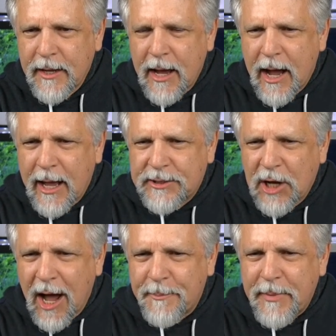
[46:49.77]
Uh,
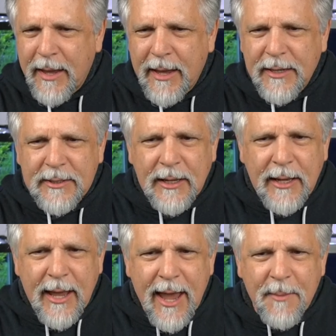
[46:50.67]
top
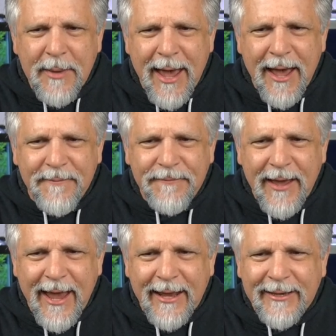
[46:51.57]

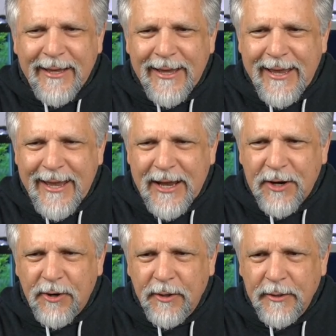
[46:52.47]
MFN
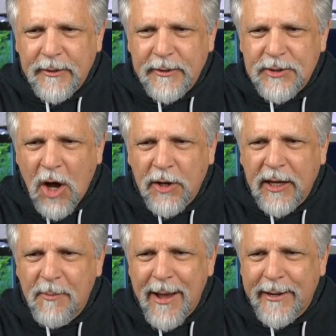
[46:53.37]
here
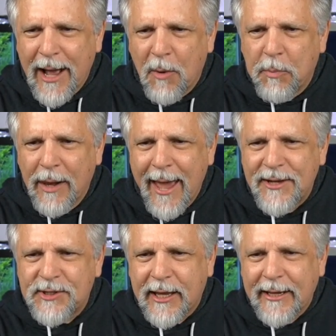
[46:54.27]
talking about how
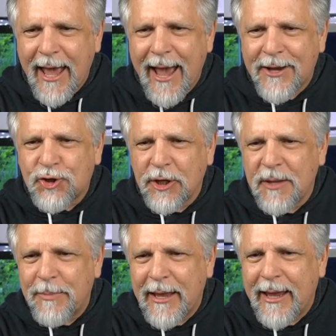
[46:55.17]
plants can actually
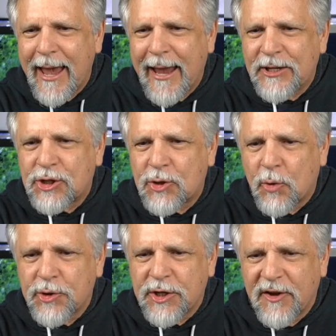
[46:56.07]
be a
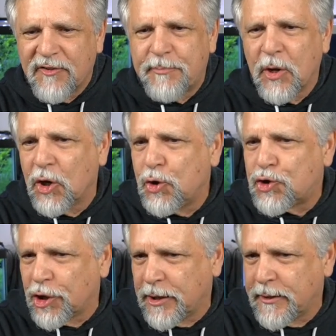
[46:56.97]
source of
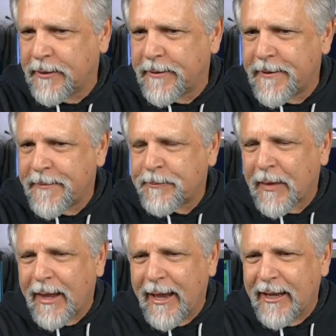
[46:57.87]
pollution
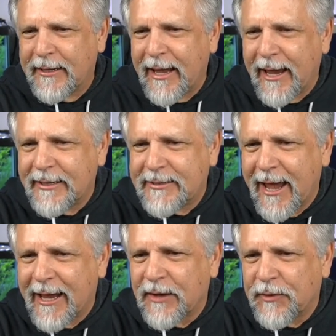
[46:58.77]
in a
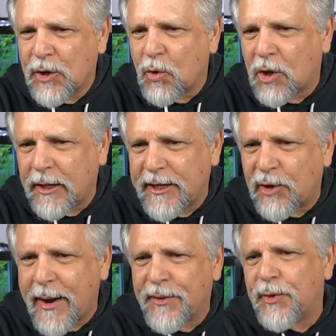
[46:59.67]
tank if you don't clean
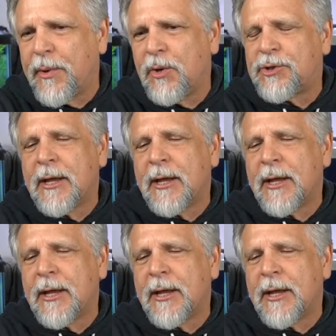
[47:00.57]
around the roots.